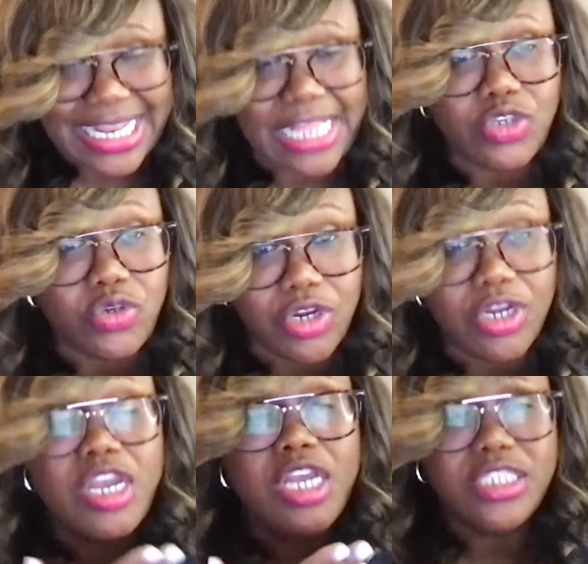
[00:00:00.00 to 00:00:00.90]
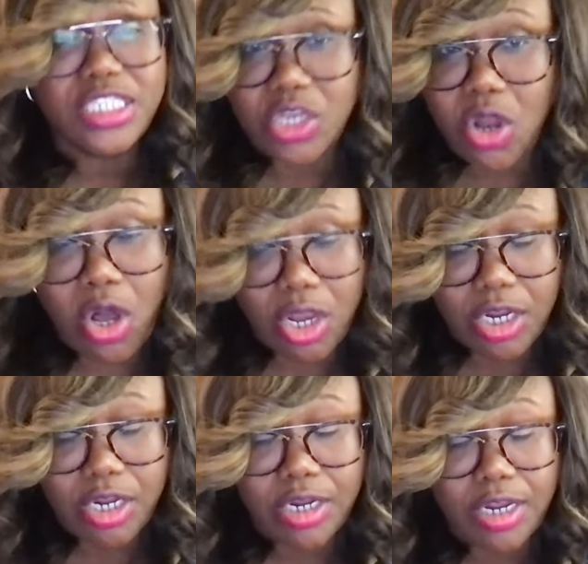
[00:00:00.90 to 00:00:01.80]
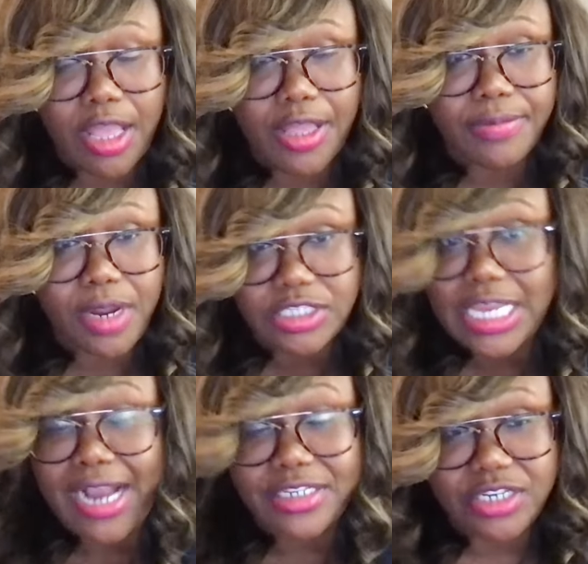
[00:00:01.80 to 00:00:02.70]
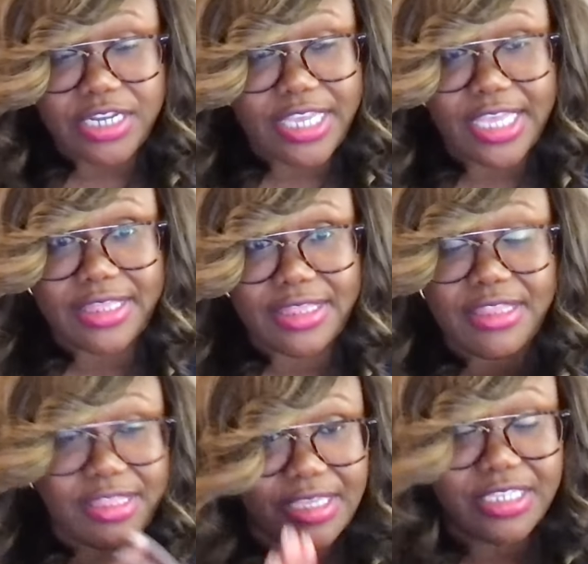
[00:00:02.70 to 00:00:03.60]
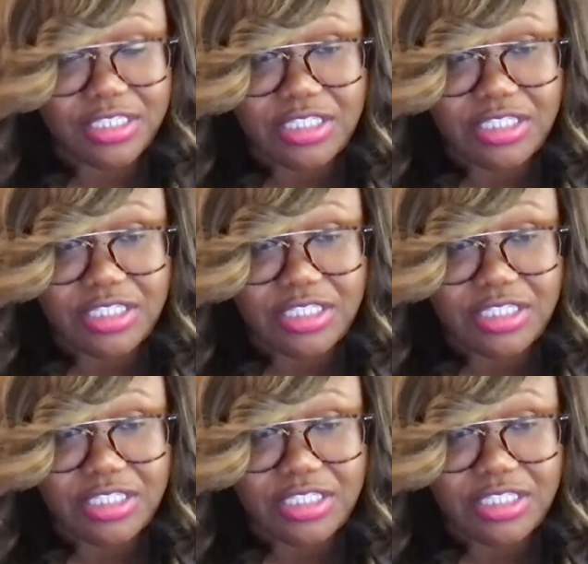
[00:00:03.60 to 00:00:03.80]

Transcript: And I told her she needs to call her, um, her doctor and get this,